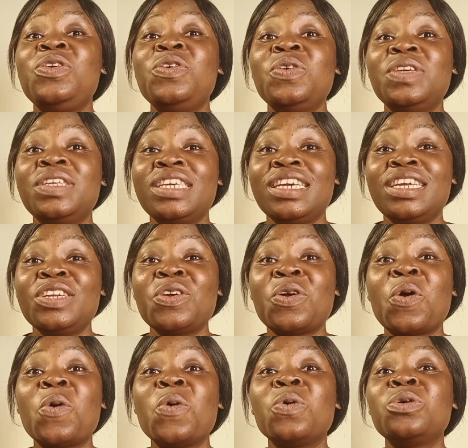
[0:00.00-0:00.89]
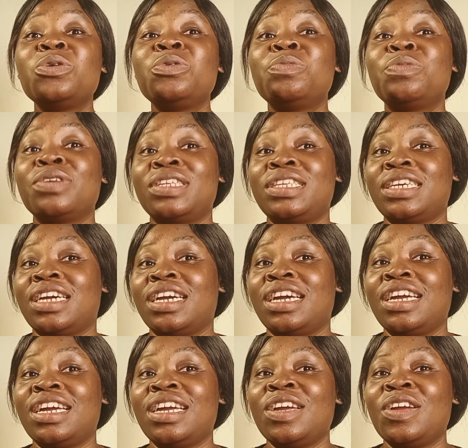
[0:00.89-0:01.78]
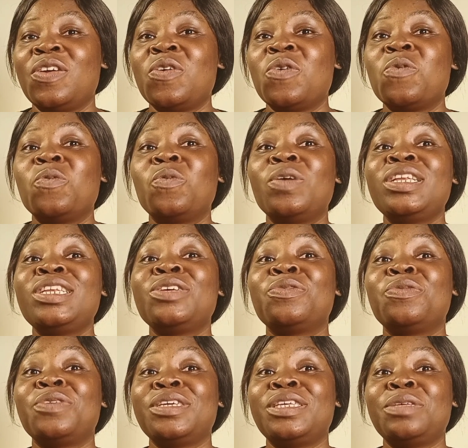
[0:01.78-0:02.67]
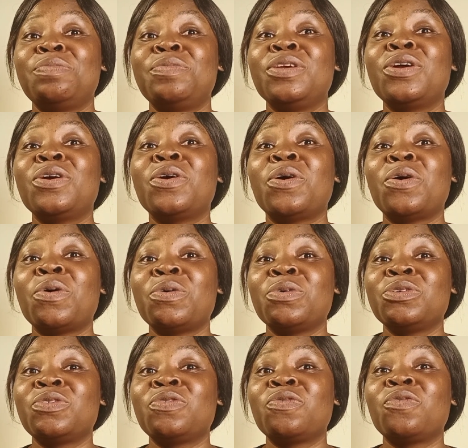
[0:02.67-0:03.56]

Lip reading: Using cold butter when the recipe calls